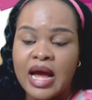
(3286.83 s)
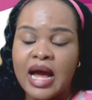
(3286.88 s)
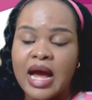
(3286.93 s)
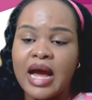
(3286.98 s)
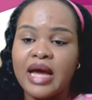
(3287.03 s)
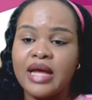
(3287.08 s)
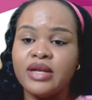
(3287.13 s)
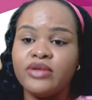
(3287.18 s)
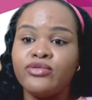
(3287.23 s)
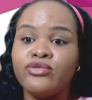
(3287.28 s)

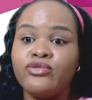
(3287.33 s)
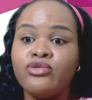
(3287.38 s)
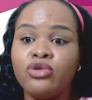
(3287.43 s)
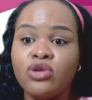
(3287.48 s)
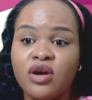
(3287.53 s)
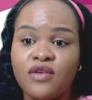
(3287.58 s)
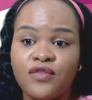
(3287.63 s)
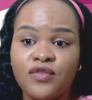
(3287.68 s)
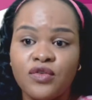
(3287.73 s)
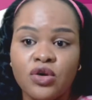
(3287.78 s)
and
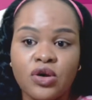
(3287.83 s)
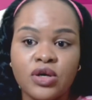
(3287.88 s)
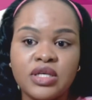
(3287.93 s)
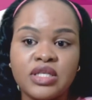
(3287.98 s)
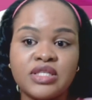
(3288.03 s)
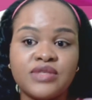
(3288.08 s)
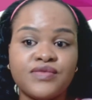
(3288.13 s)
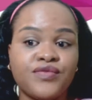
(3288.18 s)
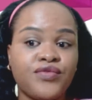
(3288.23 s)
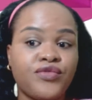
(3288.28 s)
rule of law
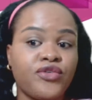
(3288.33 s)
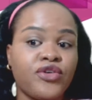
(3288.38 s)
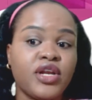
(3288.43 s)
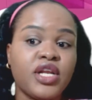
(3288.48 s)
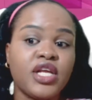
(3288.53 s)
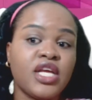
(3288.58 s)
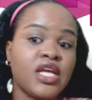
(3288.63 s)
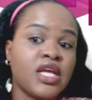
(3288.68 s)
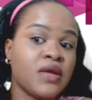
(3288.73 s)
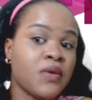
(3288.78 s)
is
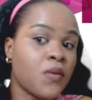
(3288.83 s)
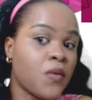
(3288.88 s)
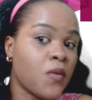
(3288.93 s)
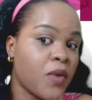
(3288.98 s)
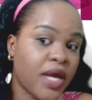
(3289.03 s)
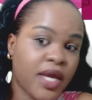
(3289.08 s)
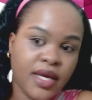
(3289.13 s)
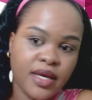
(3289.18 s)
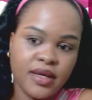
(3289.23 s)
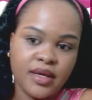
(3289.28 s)
really
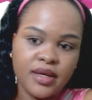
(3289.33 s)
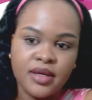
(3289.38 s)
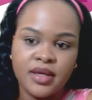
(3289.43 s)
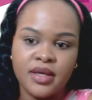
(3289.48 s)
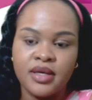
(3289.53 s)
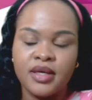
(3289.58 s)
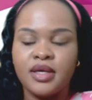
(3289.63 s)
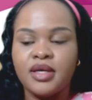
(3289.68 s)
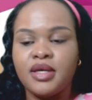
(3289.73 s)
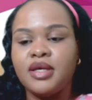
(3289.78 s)
weak
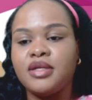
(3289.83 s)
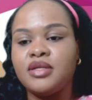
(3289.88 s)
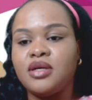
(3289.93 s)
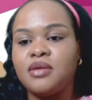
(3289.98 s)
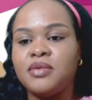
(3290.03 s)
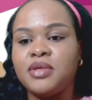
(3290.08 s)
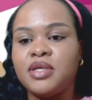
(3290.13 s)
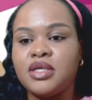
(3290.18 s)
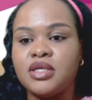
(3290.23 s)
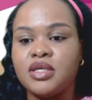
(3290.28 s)
in
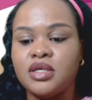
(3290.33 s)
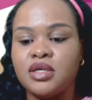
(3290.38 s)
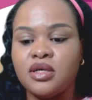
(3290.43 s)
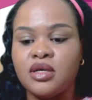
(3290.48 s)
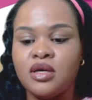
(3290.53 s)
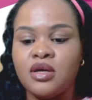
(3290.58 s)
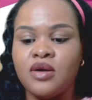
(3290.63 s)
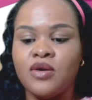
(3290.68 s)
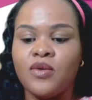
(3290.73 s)
Dominica.